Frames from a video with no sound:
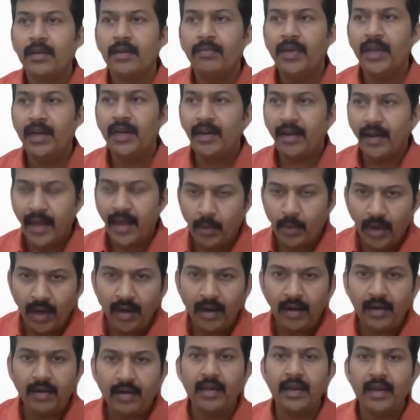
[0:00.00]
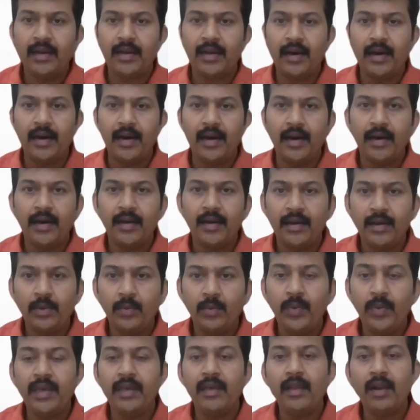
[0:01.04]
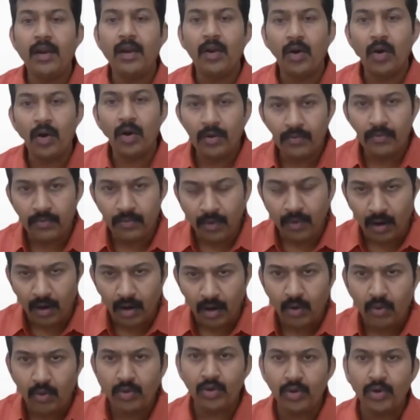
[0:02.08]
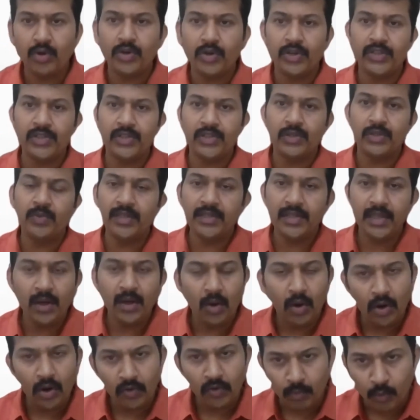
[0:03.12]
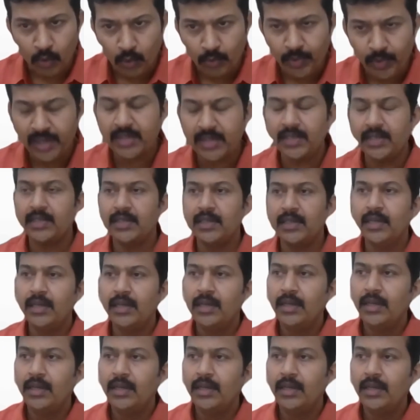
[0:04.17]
We travel in car. We hear a lot of loud noise. We see a lot of movies.